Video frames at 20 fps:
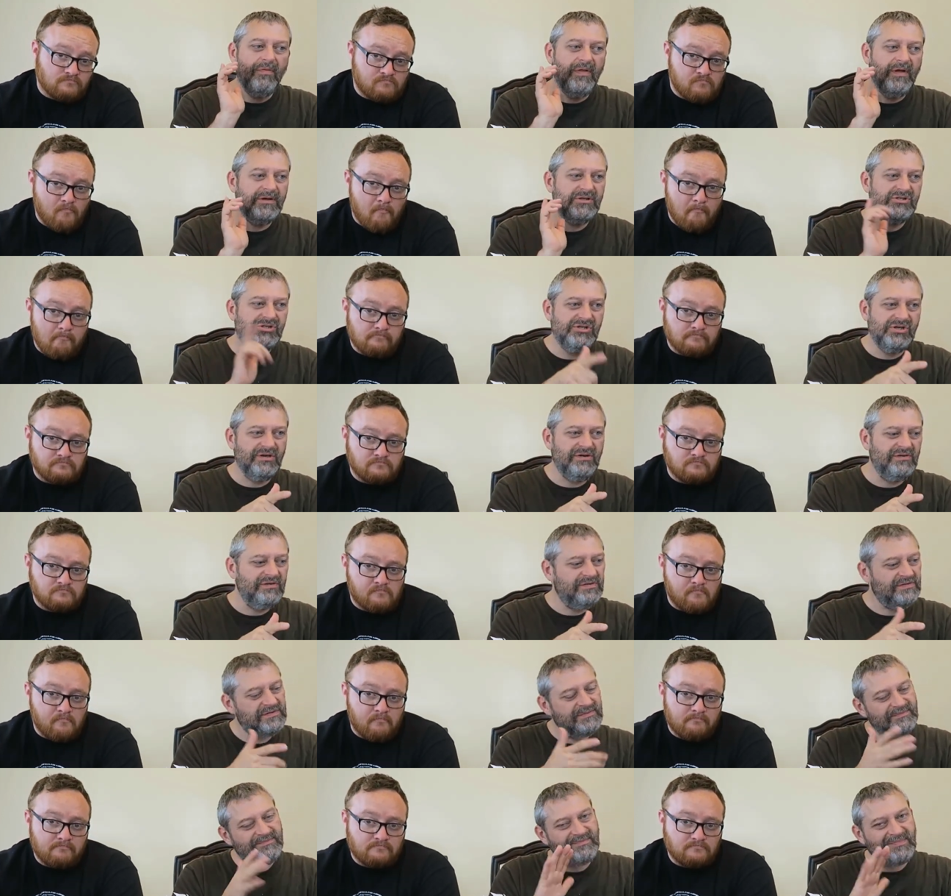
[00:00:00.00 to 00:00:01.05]
Speaker 1: The
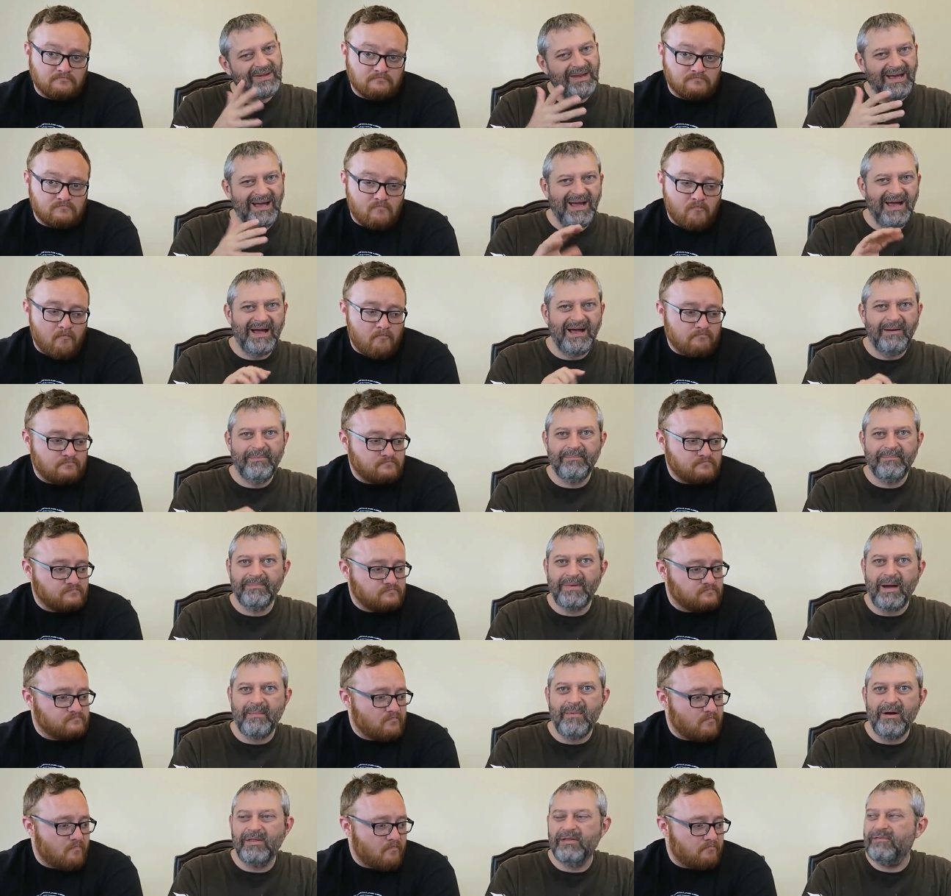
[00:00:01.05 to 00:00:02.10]
juice, um,
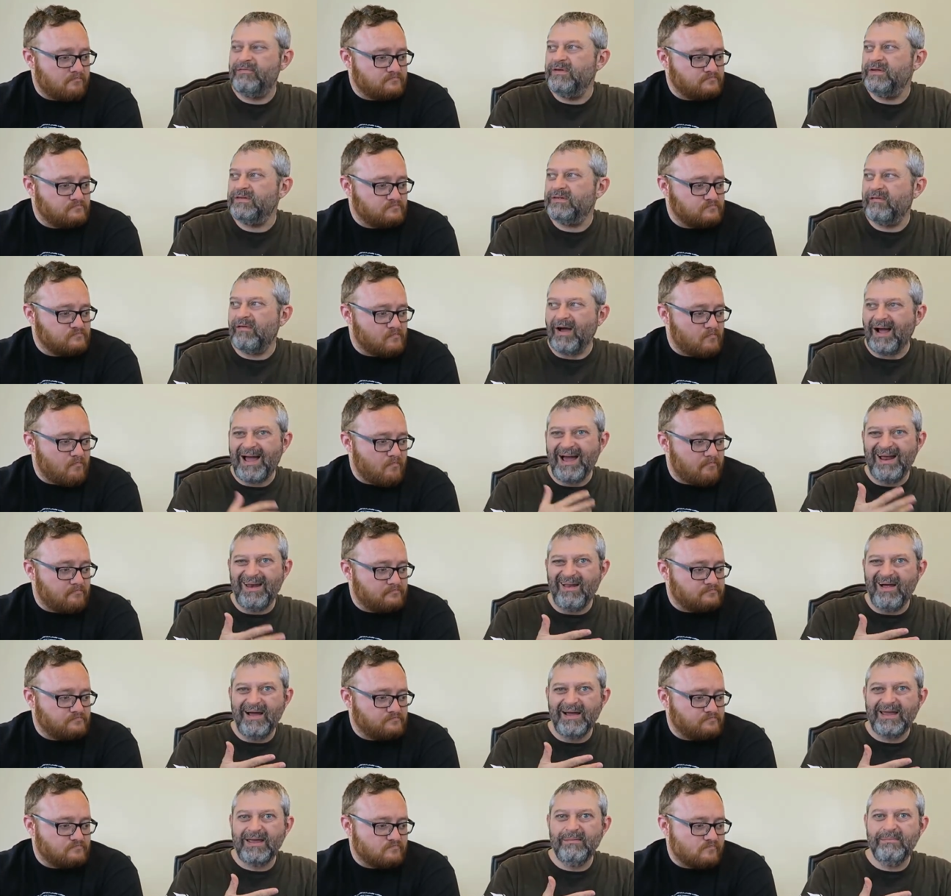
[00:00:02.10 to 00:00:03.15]
I'm on the fence. Of. I kind of
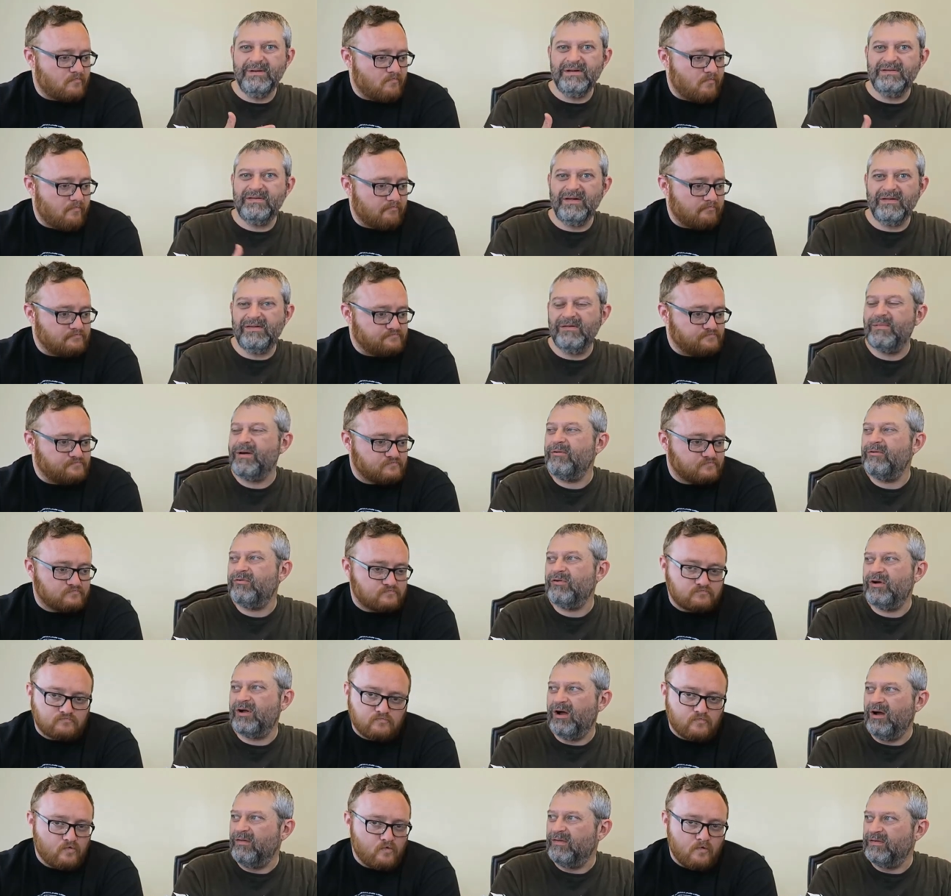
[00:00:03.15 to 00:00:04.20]
like it, but it's not something I would
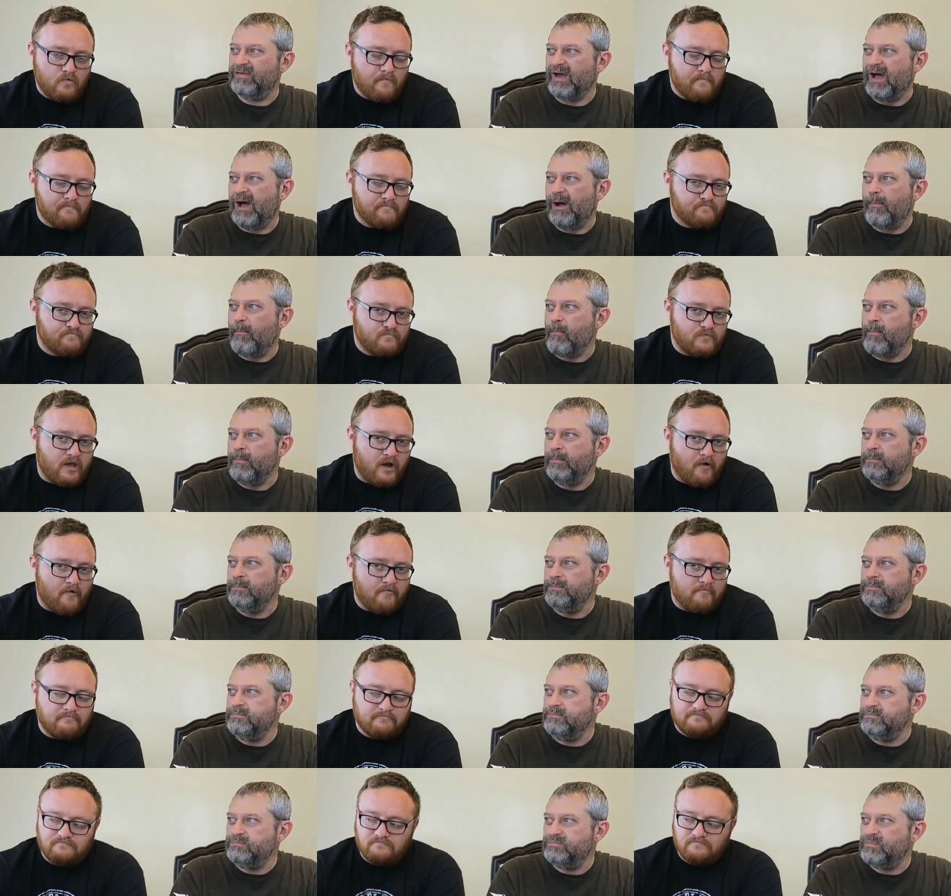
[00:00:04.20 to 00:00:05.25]
drink all the time. No,
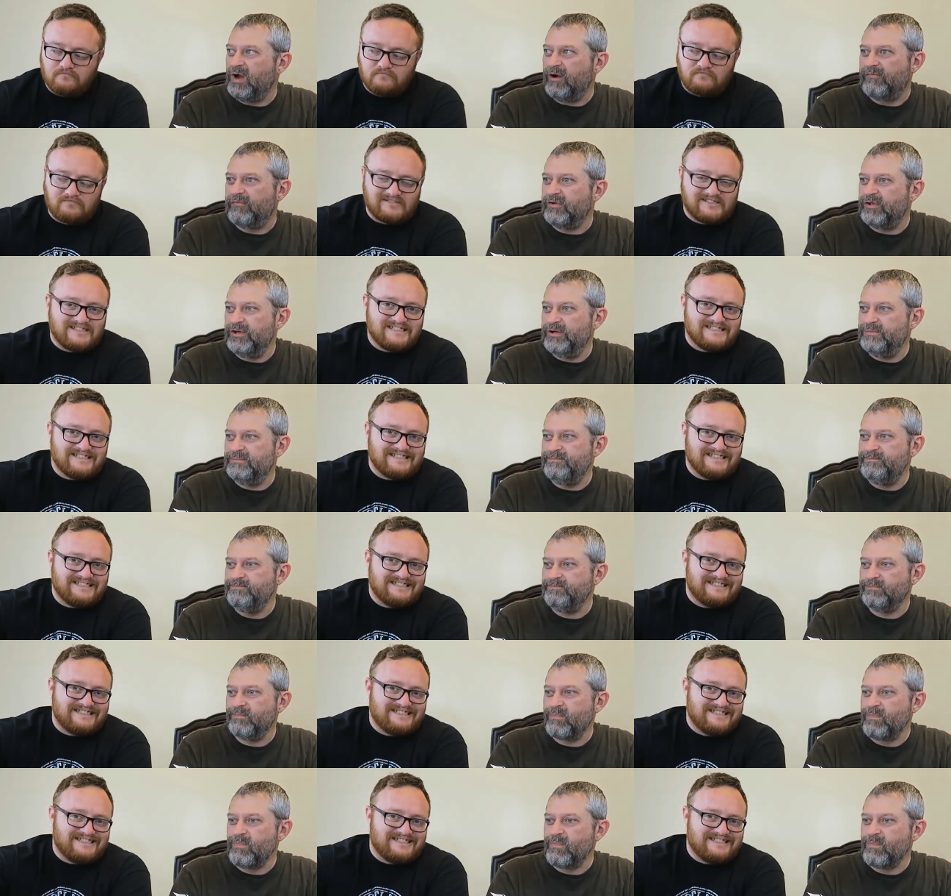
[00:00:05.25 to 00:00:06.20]
not for you.